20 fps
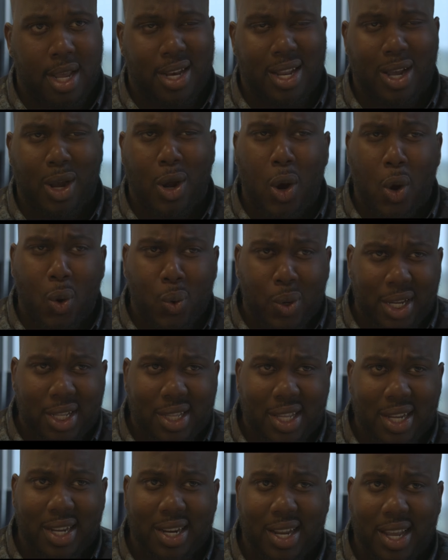The only
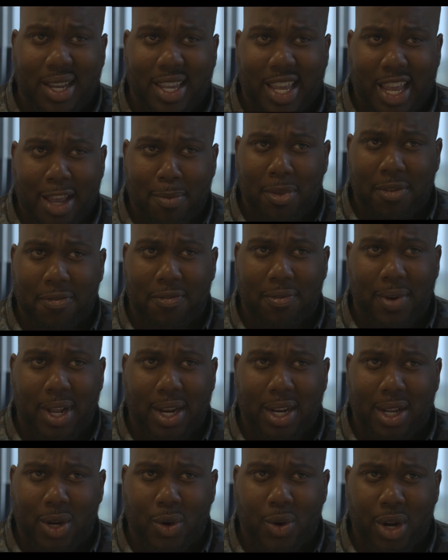thing that kept me from
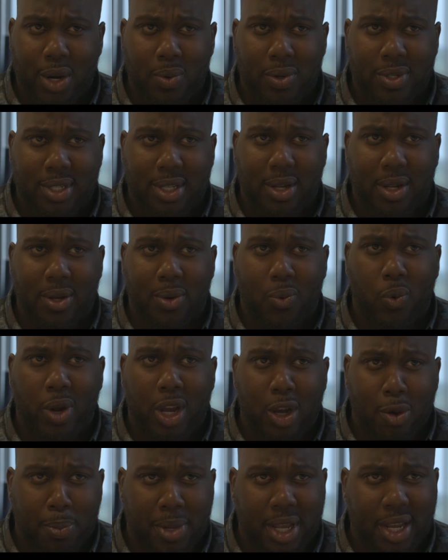that degree was the
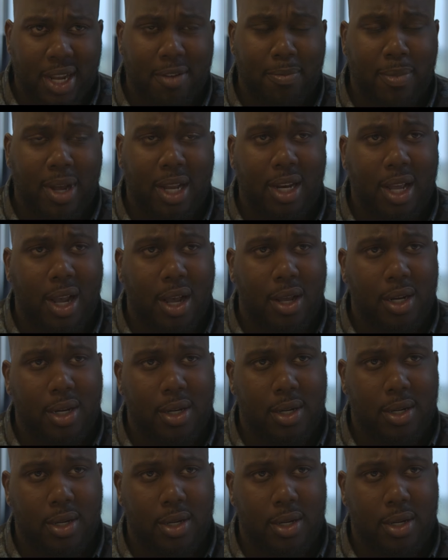well-being of my daughter.